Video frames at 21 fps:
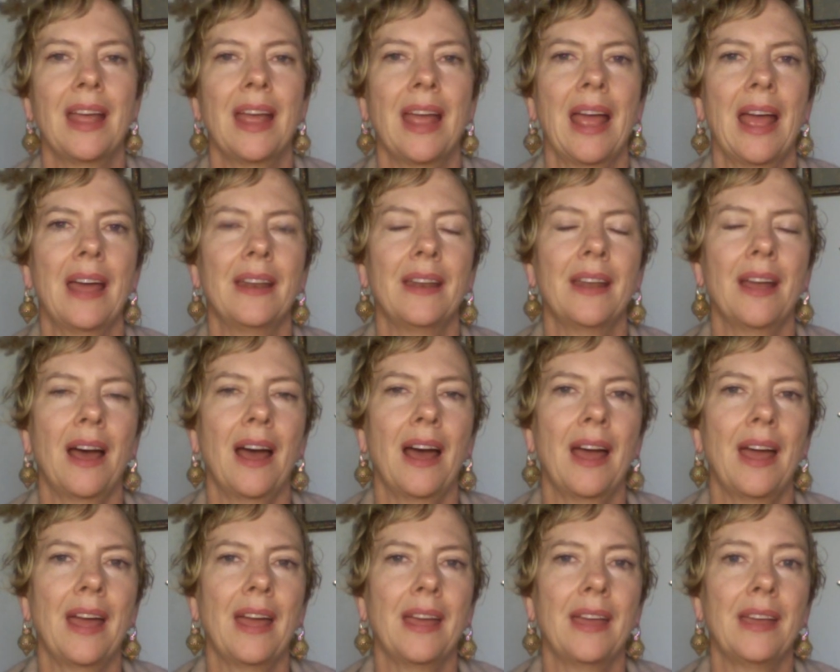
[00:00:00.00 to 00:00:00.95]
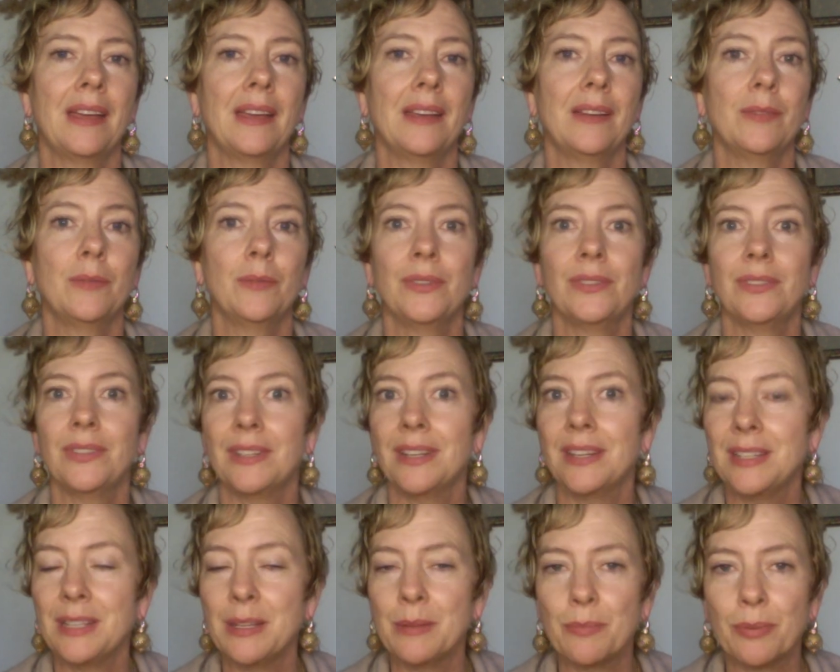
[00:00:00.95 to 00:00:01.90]
and I was in a
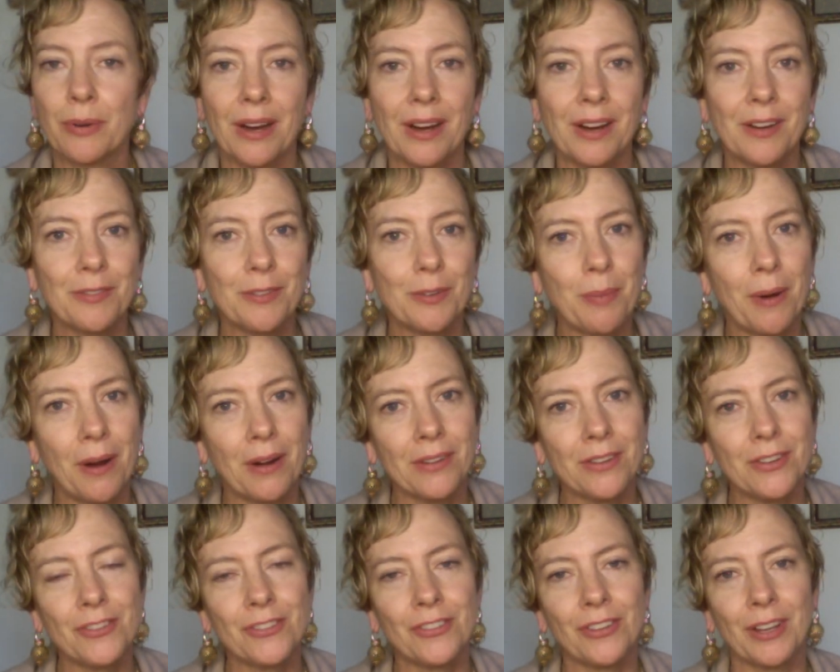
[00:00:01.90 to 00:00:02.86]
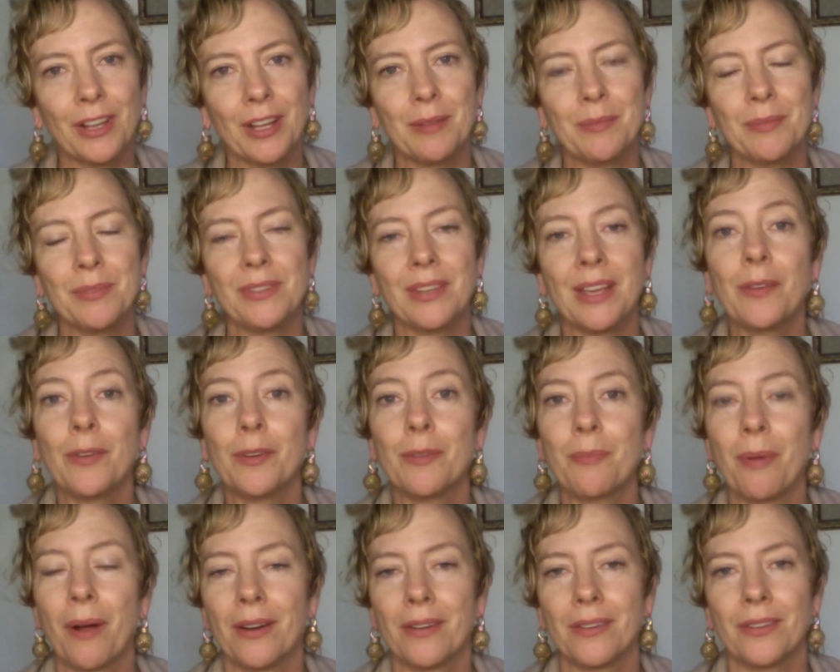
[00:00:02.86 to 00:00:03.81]
deep prayer for partnership, sacred
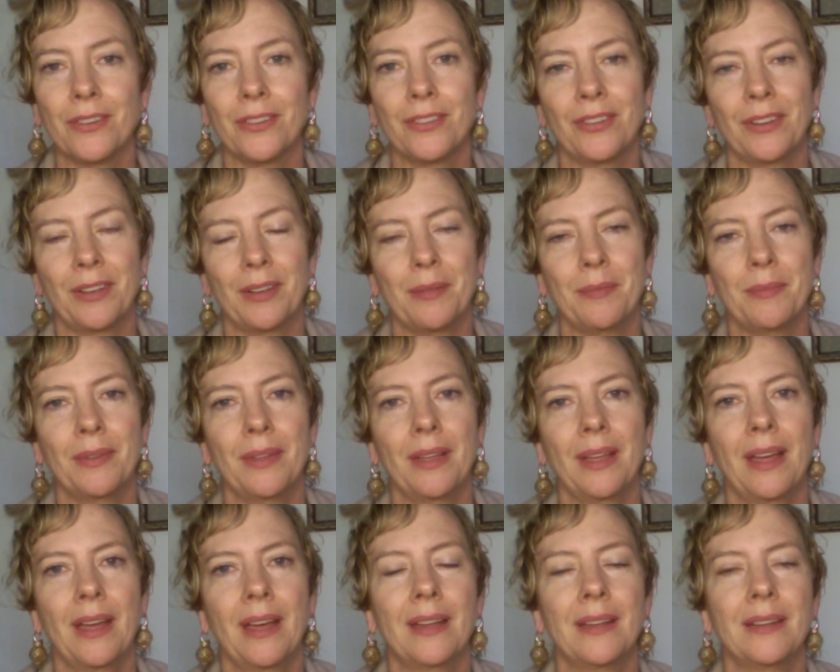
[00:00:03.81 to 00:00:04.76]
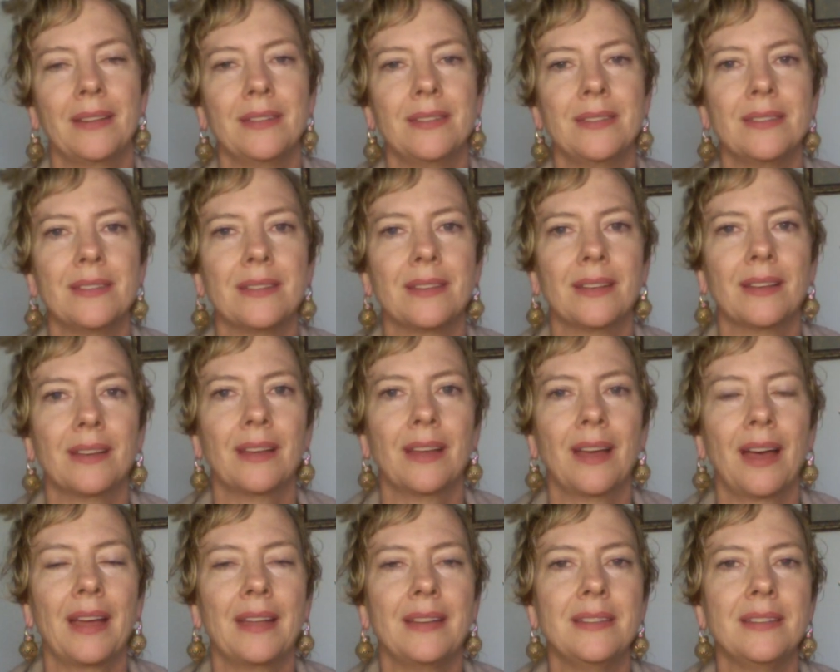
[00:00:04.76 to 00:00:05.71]
partnership, and
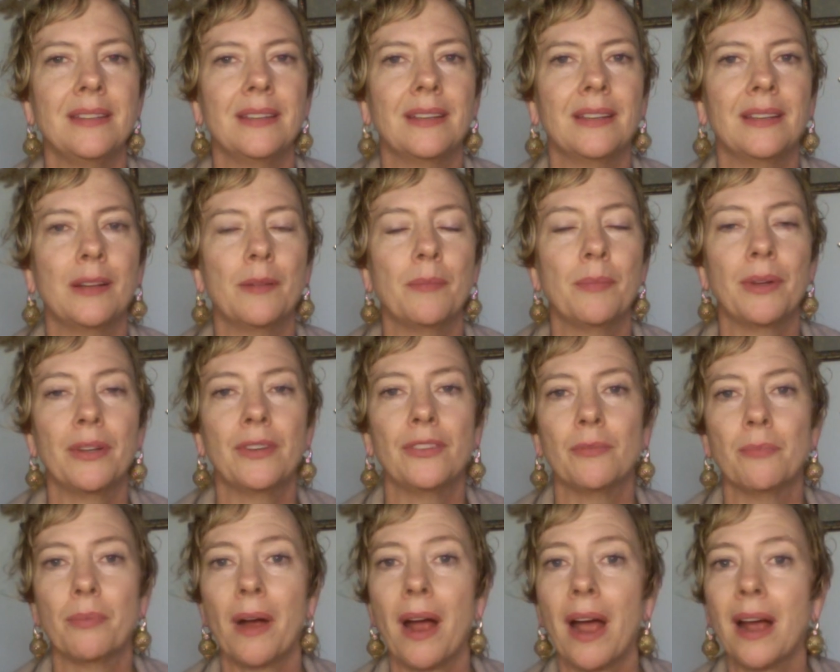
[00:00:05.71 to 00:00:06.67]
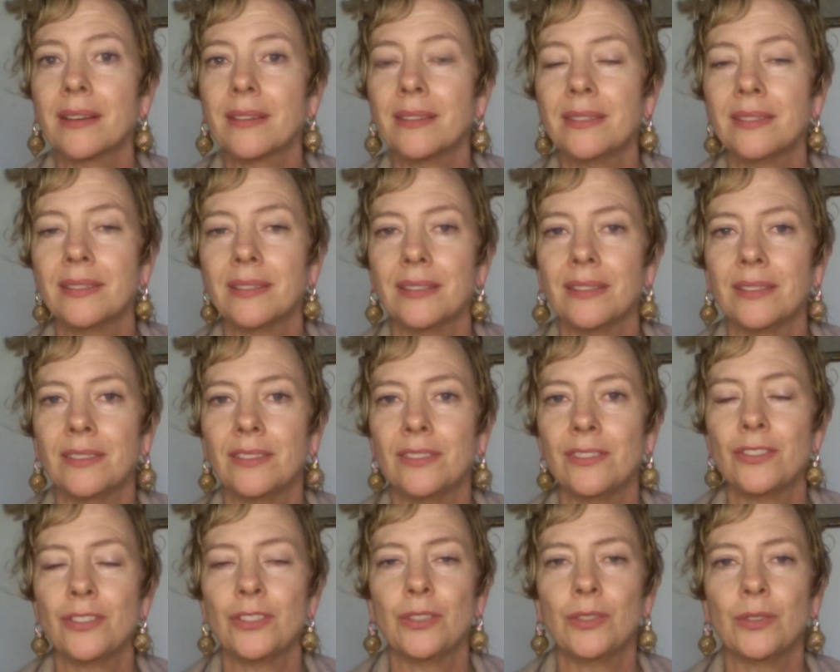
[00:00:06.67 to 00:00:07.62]
uh, I did a bunch of
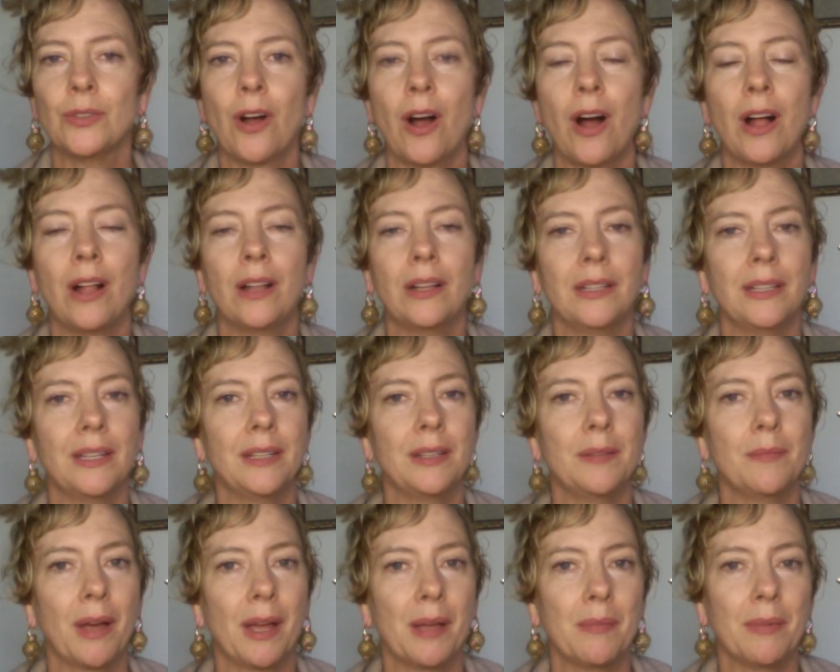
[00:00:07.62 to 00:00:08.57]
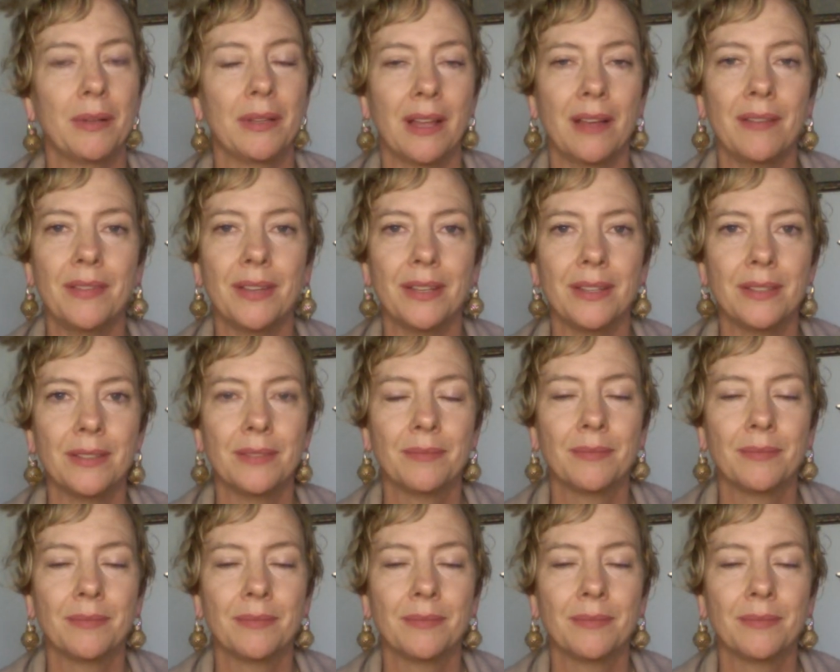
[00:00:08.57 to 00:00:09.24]
practices to call in my beloved,